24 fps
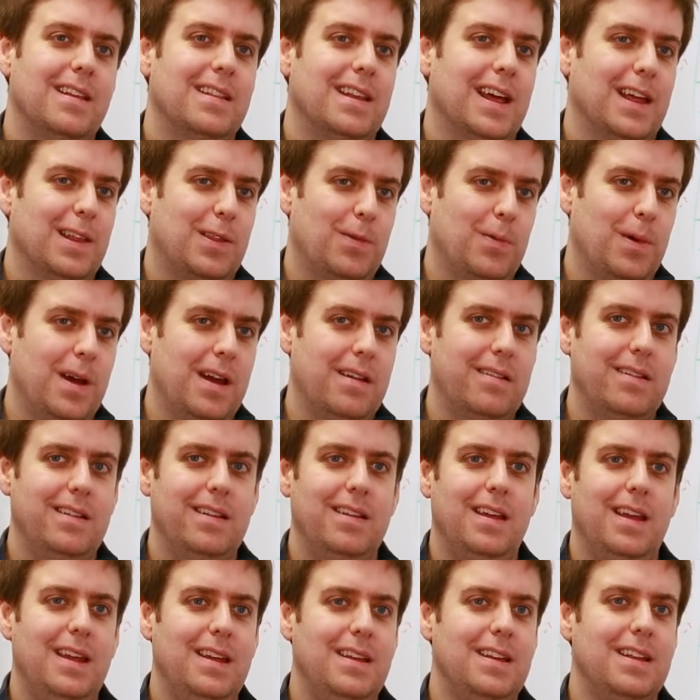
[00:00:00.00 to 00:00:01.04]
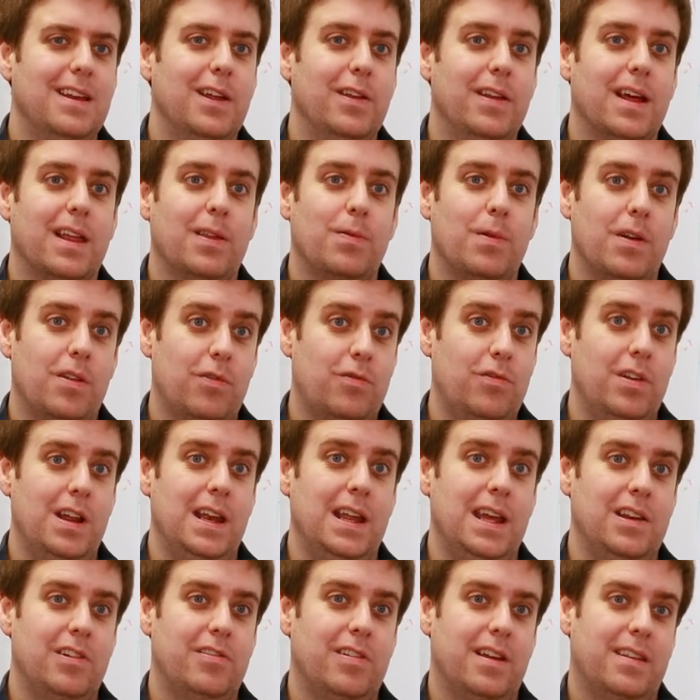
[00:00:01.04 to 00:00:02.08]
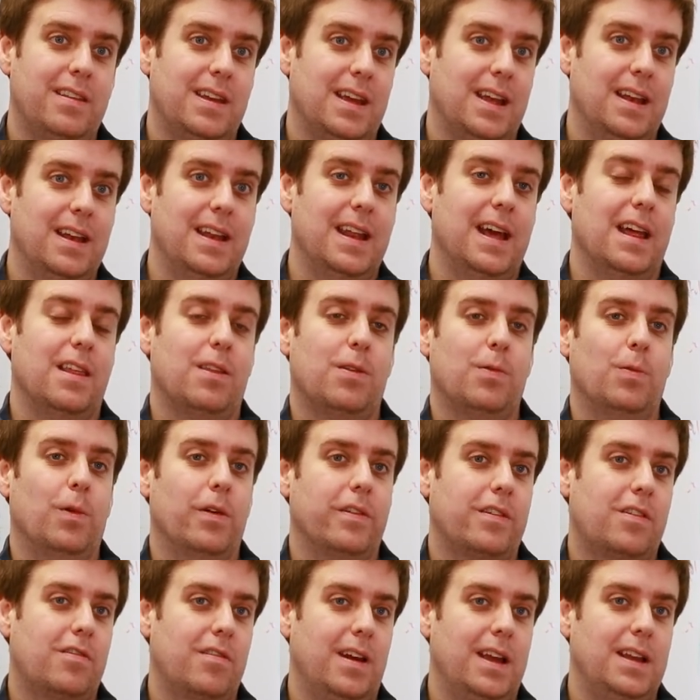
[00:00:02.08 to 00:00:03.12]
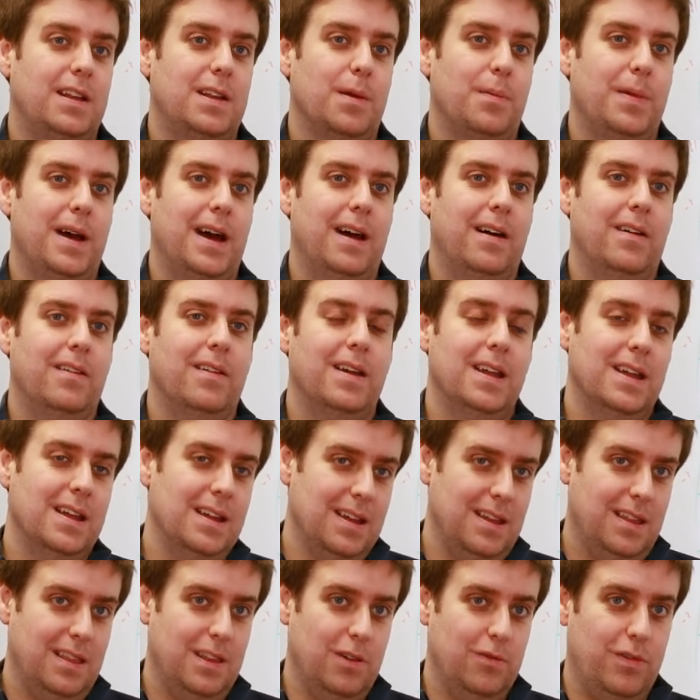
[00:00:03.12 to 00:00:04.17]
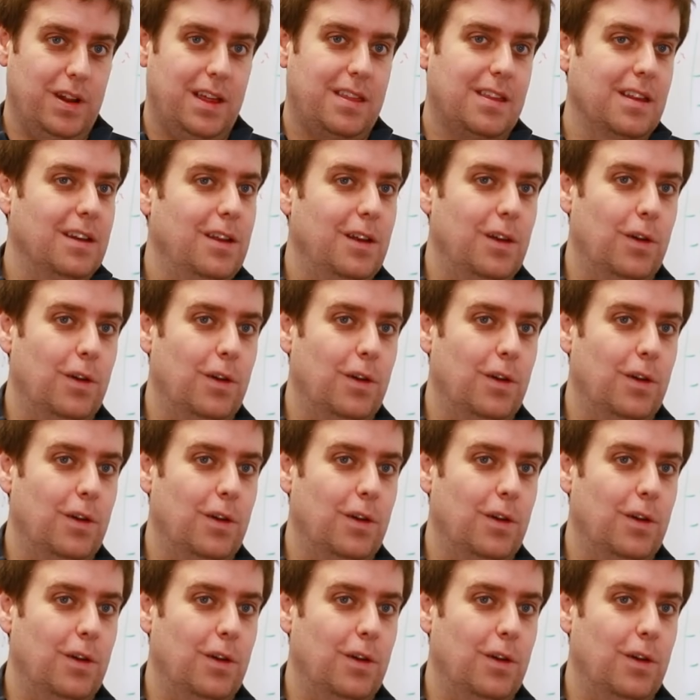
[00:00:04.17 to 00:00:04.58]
That's where it, you know, that's where it's really interesting, and that's what's great about the recent